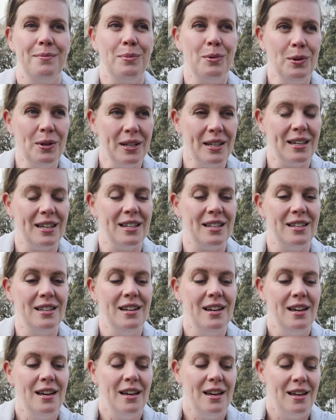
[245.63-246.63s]
Book it
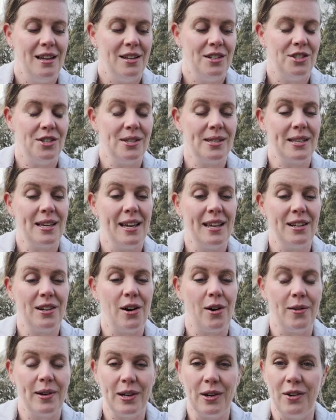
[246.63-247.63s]
in, just get
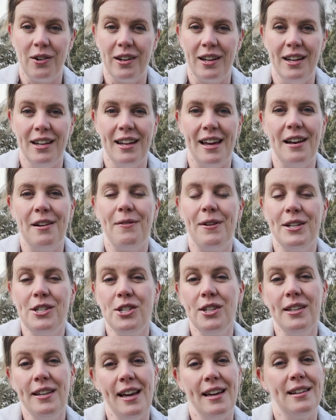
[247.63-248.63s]
going on it, and
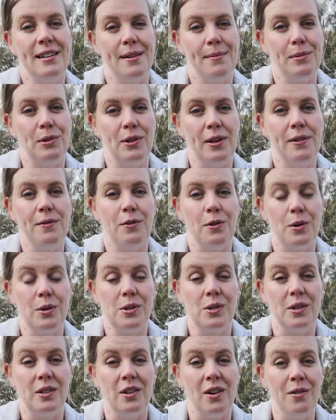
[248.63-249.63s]
eventually end up looking
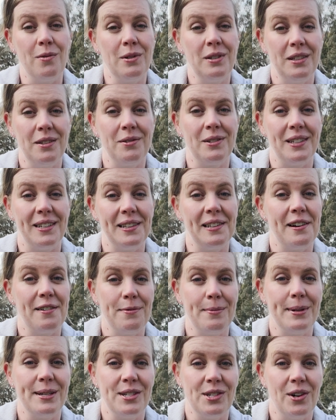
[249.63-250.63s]
forward to it. And I really, really
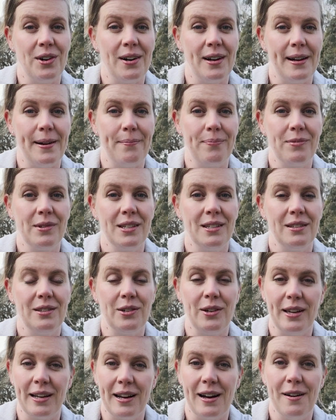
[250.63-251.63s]
love my time
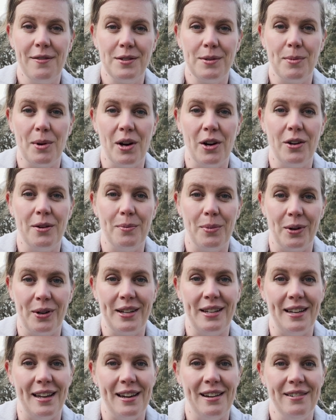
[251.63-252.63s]
looking after my own
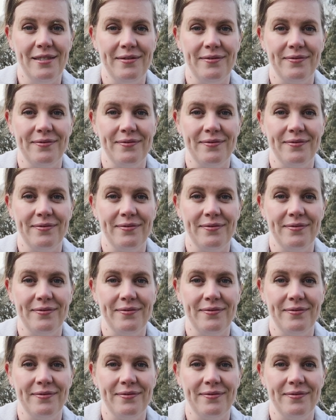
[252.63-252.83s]
body now.